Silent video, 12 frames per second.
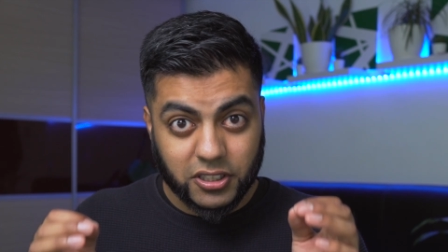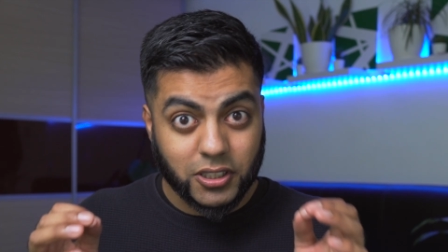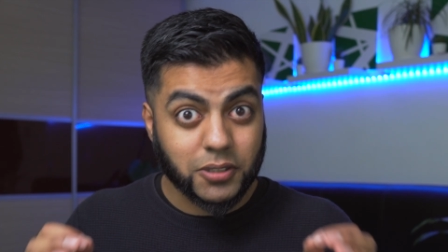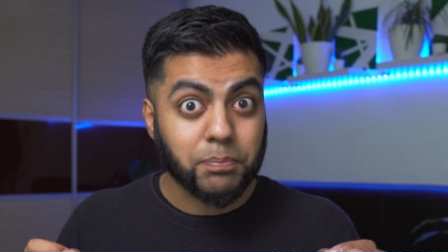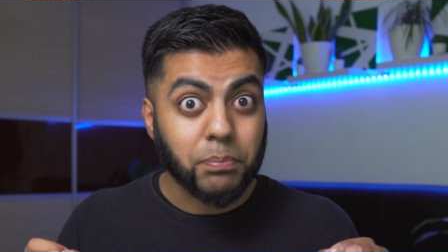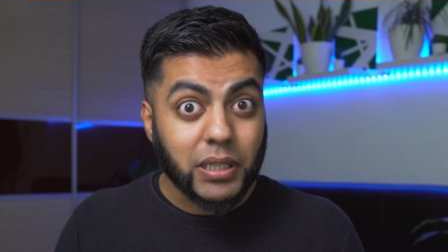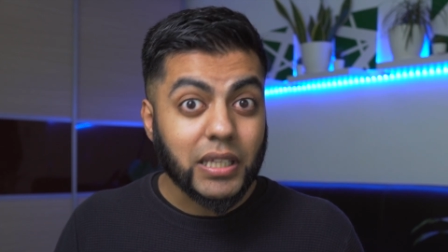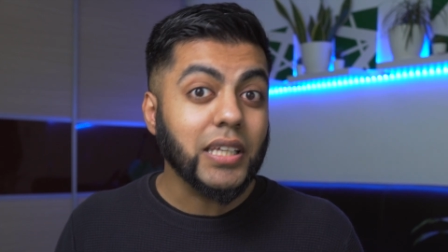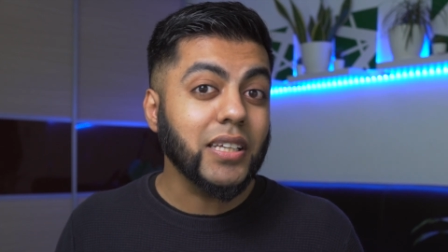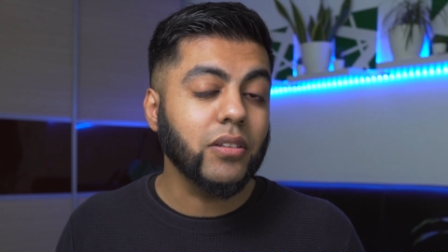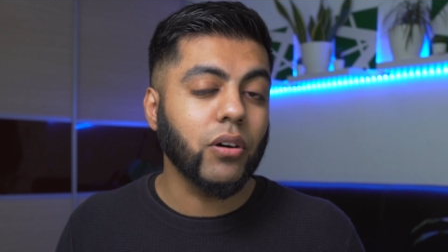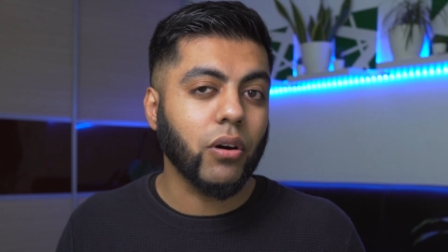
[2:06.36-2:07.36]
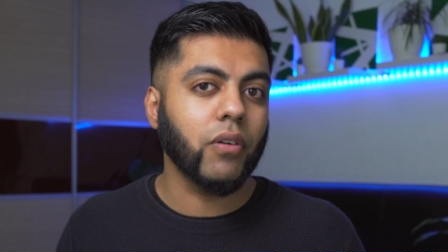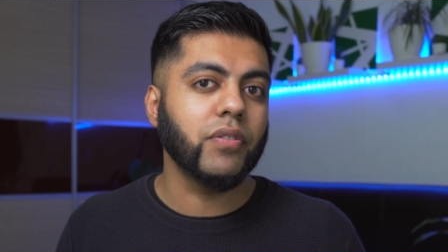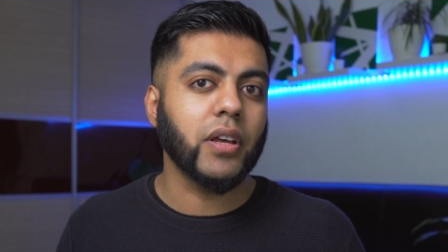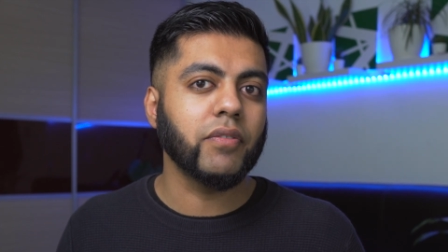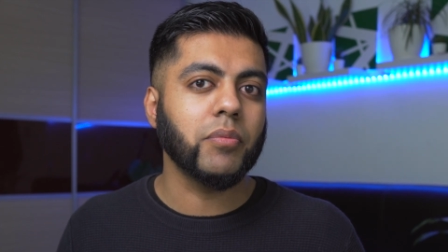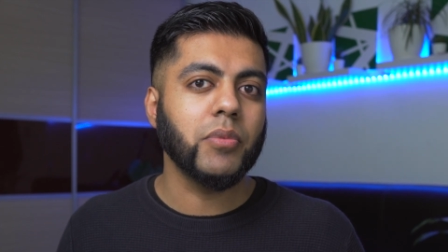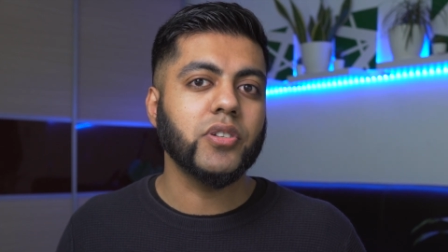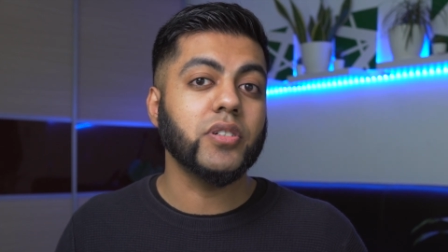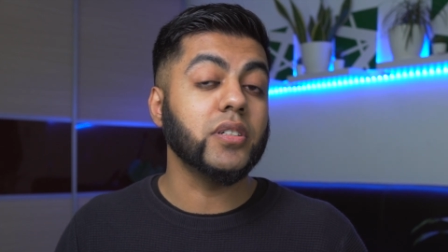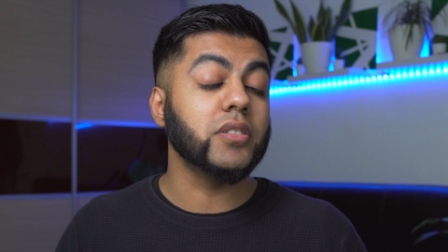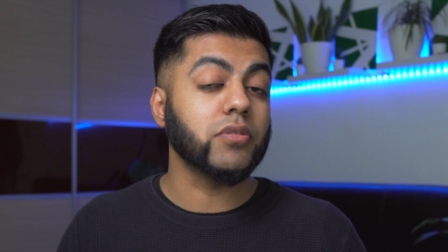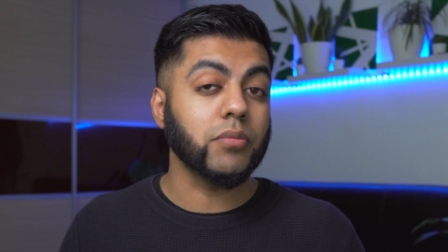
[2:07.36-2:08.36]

speed of the information is